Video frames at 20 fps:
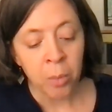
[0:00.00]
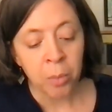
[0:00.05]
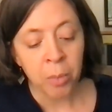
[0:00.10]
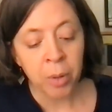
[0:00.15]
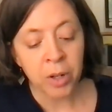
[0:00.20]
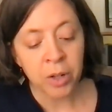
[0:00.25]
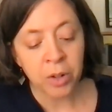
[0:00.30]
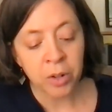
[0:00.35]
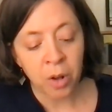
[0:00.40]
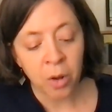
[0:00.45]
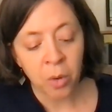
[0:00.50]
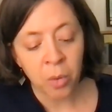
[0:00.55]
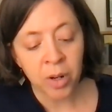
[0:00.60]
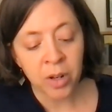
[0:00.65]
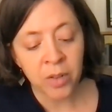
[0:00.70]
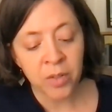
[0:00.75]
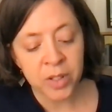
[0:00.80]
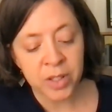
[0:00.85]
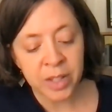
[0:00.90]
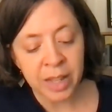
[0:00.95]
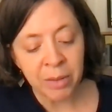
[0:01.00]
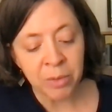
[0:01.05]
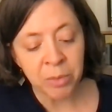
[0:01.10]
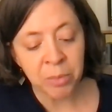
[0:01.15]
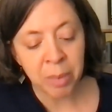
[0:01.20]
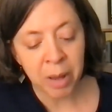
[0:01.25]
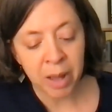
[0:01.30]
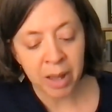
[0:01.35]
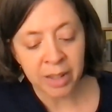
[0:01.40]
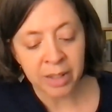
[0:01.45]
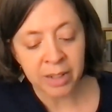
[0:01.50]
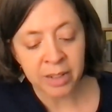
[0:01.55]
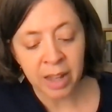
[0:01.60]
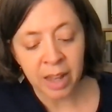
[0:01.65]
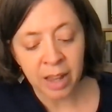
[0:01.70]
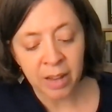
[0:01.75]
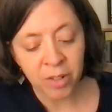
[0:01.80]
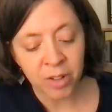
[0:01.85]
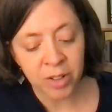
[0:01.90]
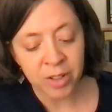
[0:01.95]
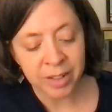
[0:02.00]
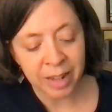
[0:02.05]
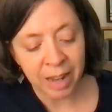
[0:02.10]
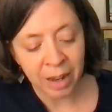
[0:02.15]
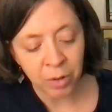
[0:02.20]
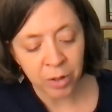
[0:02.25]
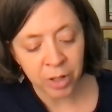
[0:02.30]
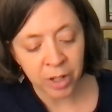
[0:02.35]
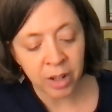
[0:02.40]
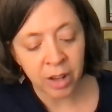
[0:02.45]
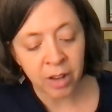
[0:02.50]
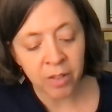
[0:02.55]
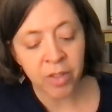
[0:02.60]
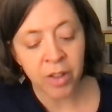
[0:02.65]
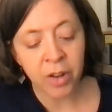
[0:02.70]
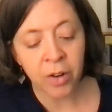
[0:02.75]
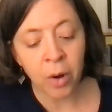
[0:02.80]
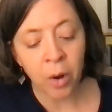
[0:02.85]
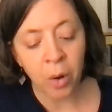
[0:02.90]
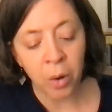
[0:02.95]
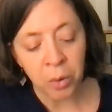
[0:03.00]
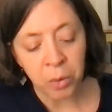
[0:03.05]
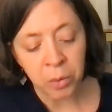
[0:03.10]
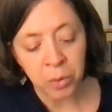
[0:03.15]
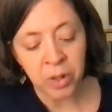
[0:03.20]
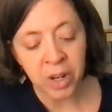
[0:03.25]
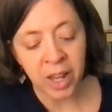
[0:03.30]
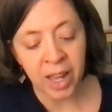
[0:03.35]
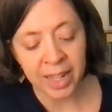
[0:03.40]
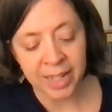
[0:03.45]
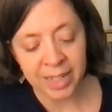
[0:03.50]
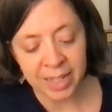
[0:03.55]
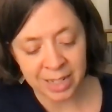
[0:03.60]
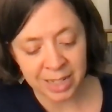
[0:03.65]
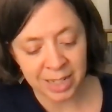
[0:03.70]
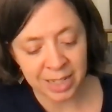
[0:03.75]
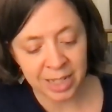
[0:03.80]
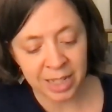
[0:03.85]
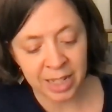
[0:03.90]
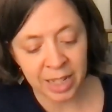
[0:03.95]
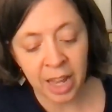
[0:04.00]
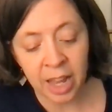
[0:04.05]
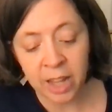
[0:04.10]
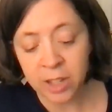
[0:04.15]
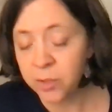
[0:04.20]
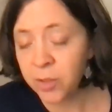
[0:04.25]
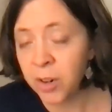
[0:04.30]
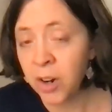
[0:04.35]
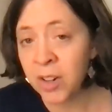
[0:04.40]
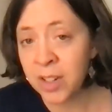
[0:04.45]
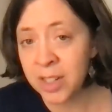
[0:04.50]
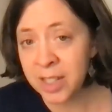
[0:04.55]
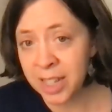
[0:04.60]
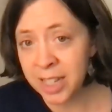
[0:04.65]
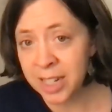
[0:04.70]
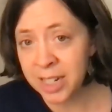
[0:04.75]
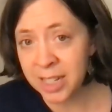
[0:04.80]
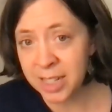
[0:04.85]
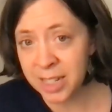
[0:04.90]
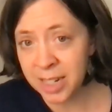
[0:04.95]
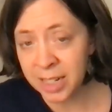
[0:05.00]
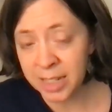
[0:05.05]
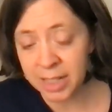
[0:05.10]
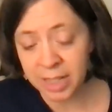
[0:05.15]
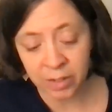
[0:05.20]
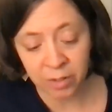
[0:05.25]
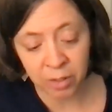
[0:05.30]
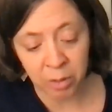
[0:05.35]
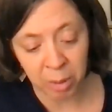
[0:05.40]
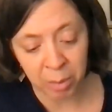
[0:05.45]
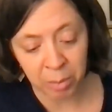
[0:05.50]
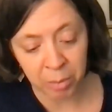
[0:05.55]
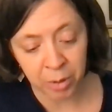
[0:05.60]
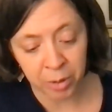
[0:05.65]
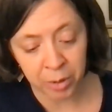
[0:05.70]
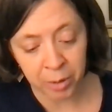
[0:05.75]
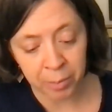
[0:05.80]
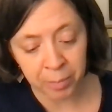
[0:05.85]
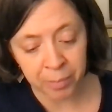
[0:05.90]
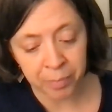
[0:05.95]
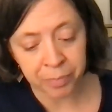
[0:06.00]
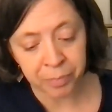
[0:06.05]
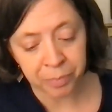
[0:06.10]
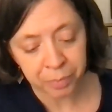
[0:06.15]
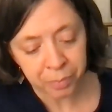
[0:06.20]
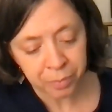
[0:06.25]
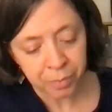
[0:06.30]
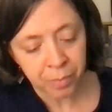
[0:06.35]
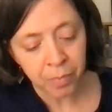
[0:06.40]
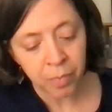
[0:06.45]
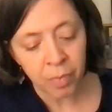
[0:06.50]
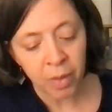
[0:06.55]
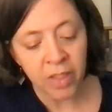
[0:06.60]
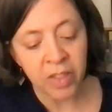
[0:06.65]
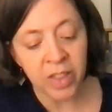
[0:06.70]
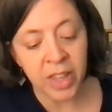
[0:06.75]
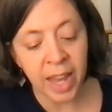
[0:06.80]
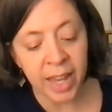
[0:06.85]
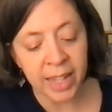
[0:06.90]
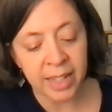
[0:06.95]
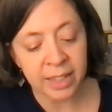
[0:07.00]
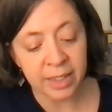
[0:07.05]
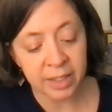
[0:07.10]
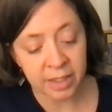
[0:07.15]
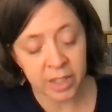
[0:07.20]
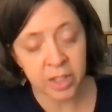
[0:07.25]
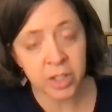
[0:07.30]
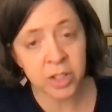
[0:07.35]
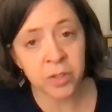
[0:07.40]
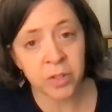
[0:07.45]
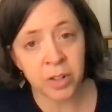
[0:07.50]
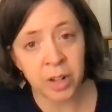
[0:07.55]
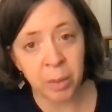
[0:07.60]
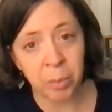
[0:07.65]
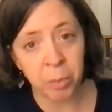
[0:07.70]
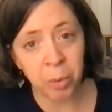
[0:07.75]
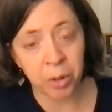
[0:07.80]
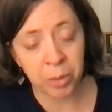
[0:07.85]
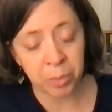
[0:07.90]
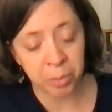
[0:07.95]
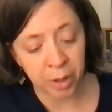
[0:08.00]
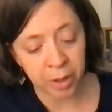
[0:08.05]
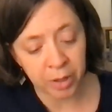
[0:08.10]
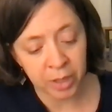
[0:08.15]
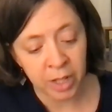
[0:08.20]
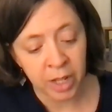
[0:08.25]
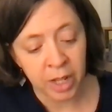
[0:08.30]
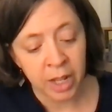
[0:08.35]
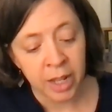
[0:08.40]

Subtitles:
but no one of sound mind ever doubted of their own identity as far as they distinctly remembered. This is an important part.